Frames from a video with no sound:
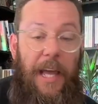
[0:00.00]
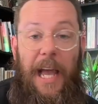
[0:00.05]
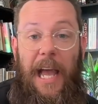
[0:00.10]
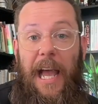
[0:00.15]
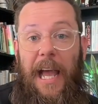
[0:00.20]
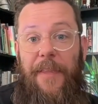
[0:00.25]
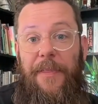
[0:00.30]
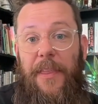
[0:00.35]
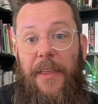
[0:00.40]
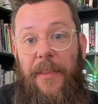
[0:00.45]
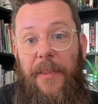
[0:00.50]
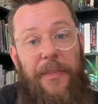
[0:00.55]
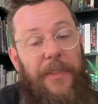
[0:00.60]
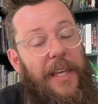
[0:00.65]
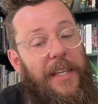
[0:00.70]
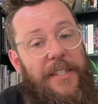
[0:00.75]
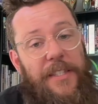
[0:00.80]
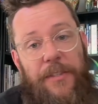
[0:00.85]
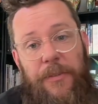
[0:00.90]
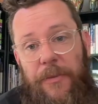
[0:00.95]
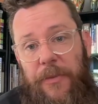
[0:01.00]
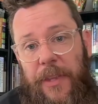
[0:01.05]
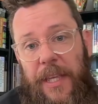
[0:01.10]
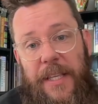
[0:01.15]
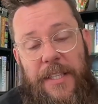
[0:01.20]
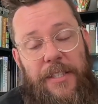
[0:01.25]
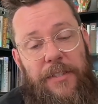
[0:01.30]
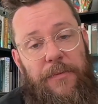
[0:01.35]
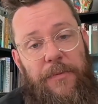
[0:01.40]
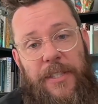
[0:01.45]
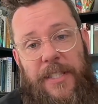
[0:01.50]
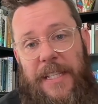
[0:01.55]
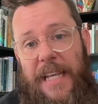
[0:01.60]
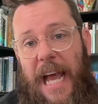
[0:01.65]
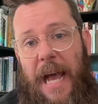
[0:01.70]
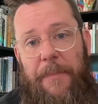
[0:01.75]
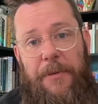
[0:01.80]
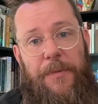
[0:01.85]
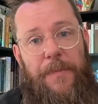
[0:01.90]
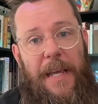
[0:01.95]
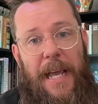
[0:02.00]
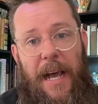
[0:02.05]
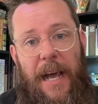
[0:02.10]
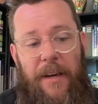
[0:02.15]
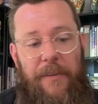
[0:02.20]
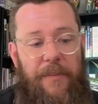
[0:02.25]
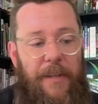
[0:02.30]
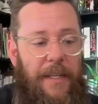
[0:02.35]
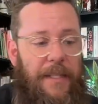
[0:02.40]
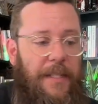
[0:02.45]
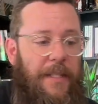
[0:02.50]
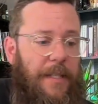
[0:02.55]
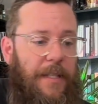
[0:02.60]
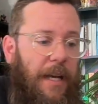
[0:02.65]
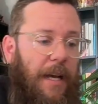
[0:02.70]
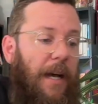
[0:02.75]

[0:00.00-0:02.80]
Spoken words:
And this snapped me out of it.